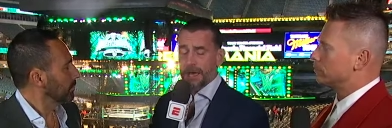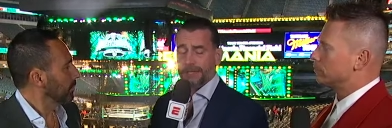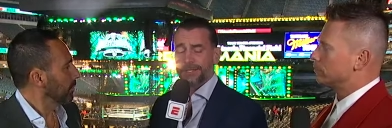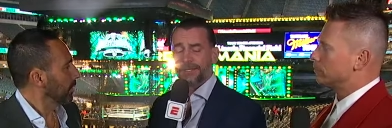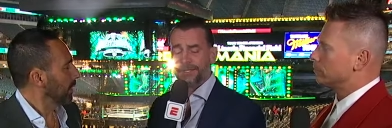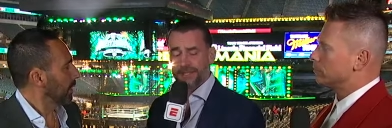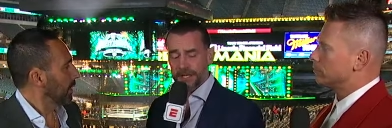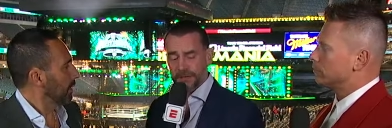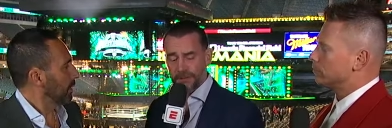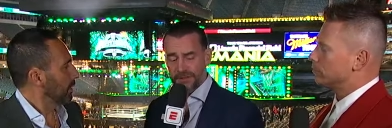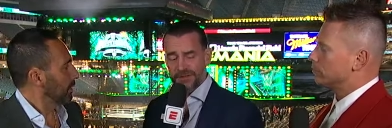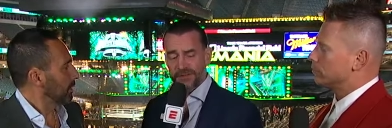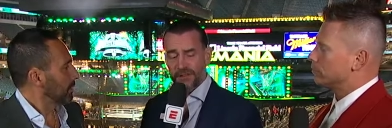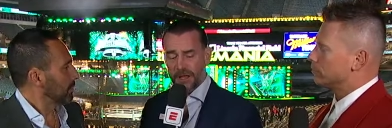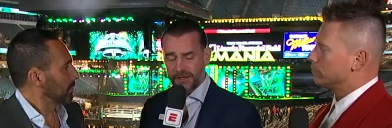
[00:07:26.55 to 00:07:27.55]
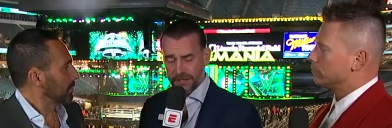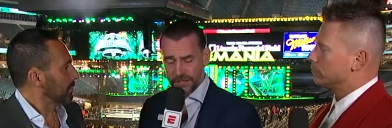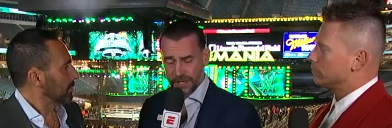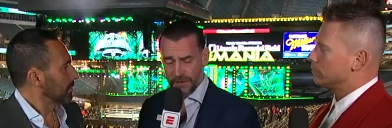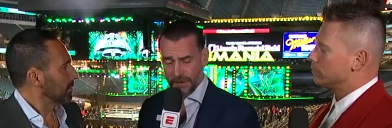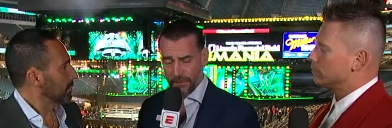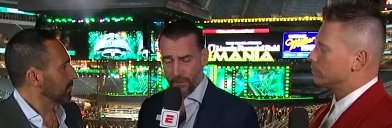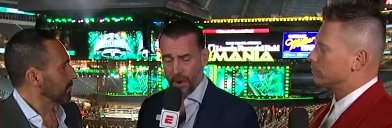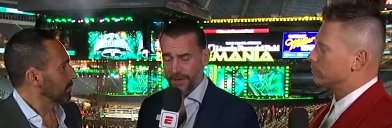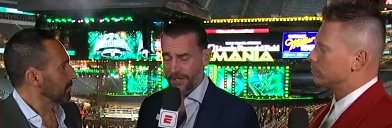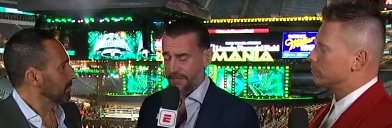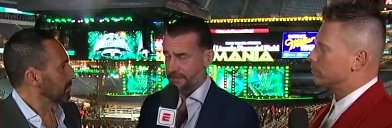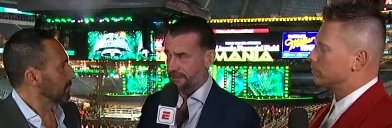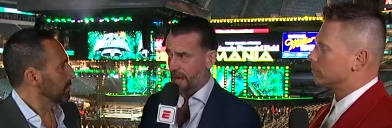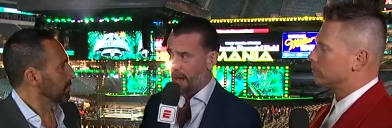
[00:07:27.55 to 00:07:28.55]
Speaker 1: and continue this legendary run
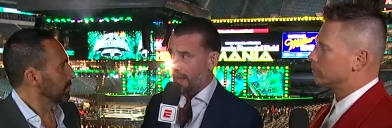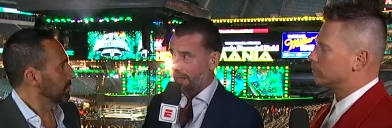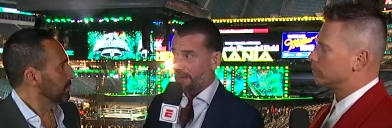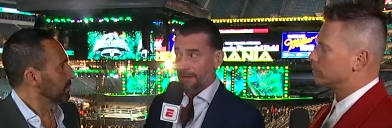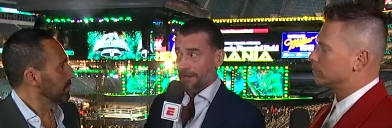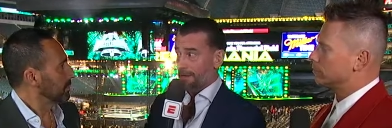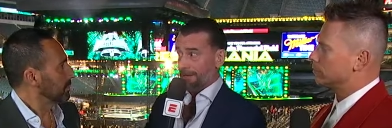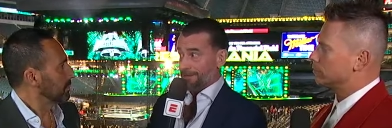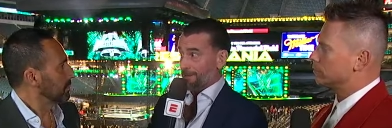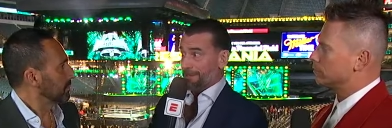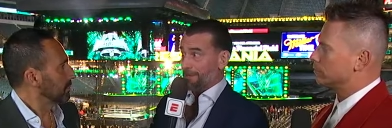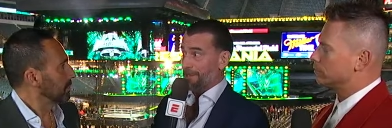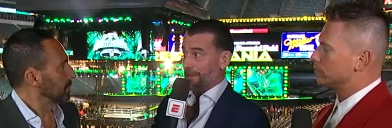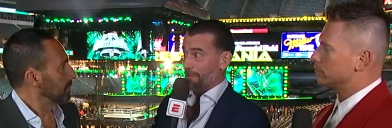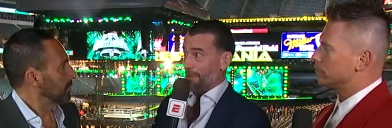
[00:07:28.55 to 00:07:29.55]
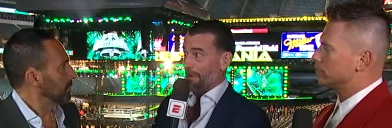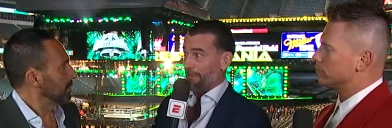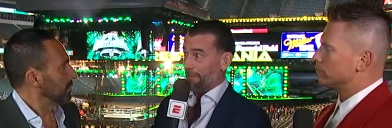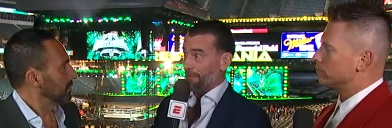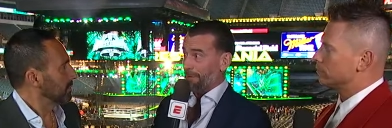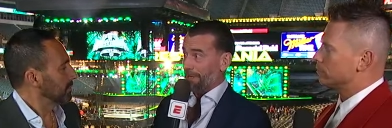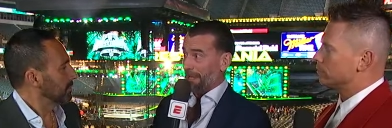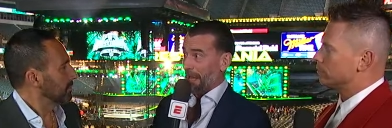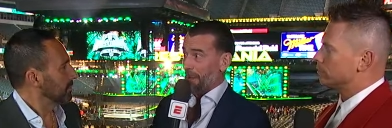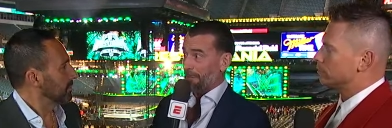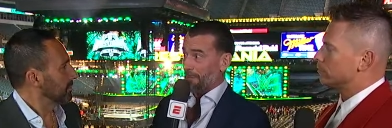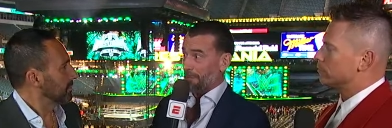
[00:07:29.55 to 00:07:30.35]
he's on, he's going to need a referee to count